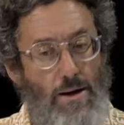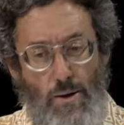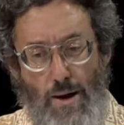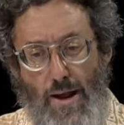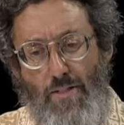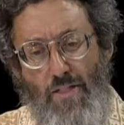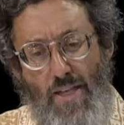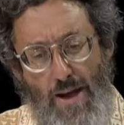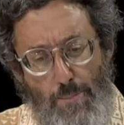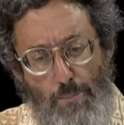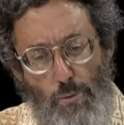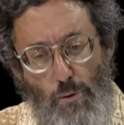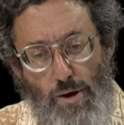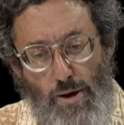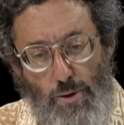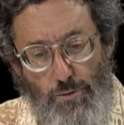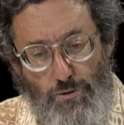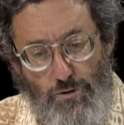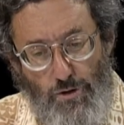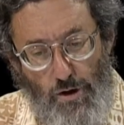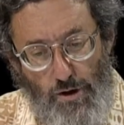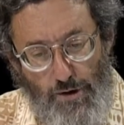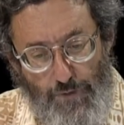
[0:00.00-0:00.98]
At that point, it was
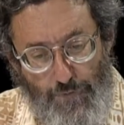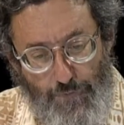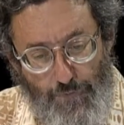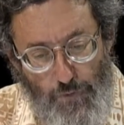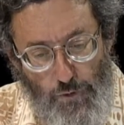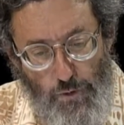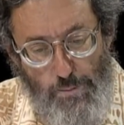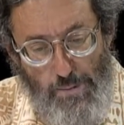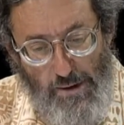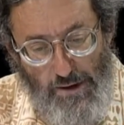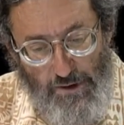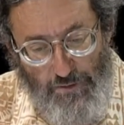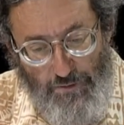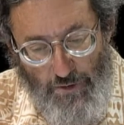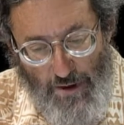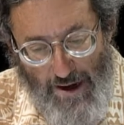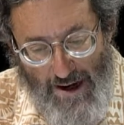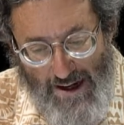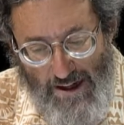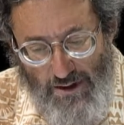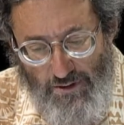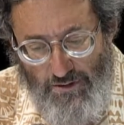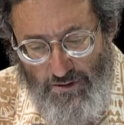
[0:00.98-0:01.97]
called a Food Bill of
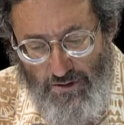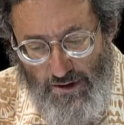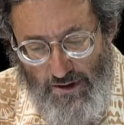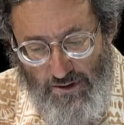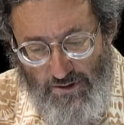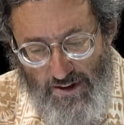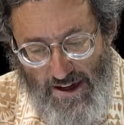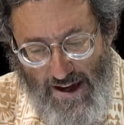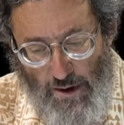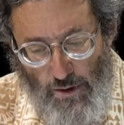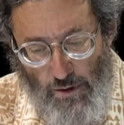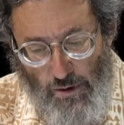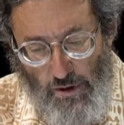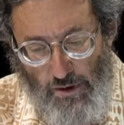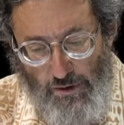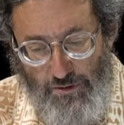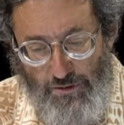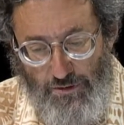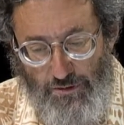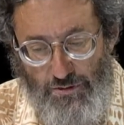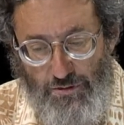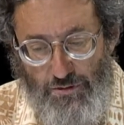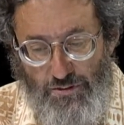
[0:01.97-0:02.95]
Rights. It's now called a
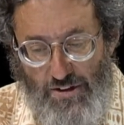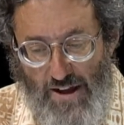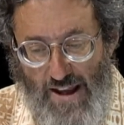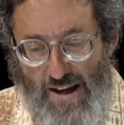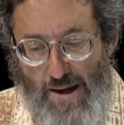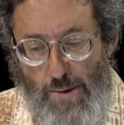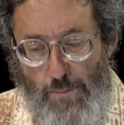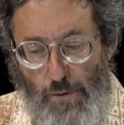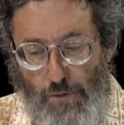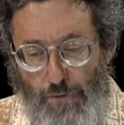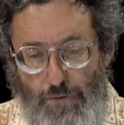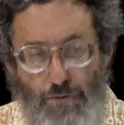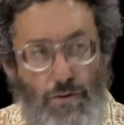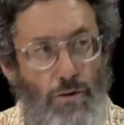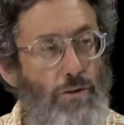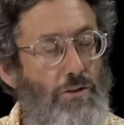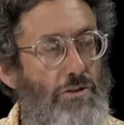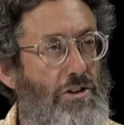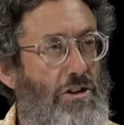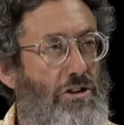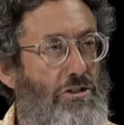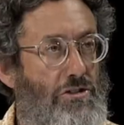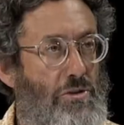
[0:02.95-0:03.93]
Sustainable Food
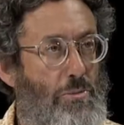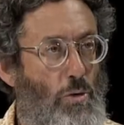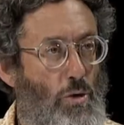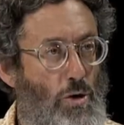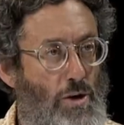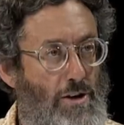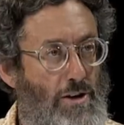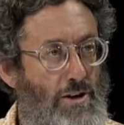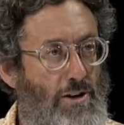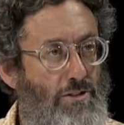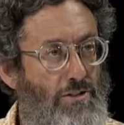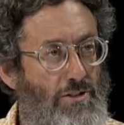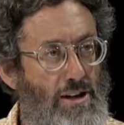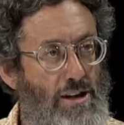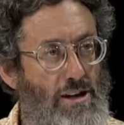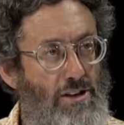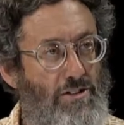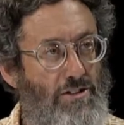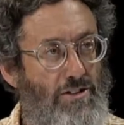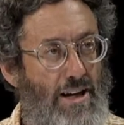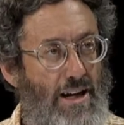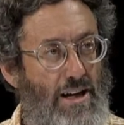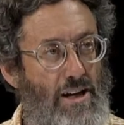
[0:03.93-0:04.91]
System Ordinance in its
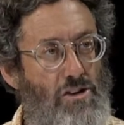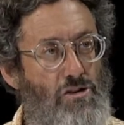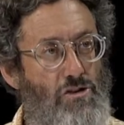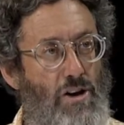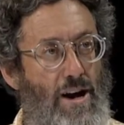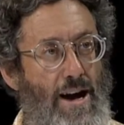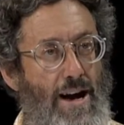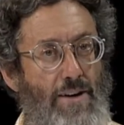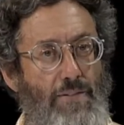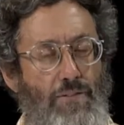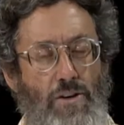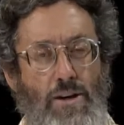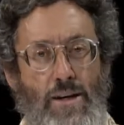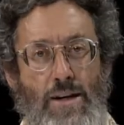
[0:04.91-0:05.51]
second draft.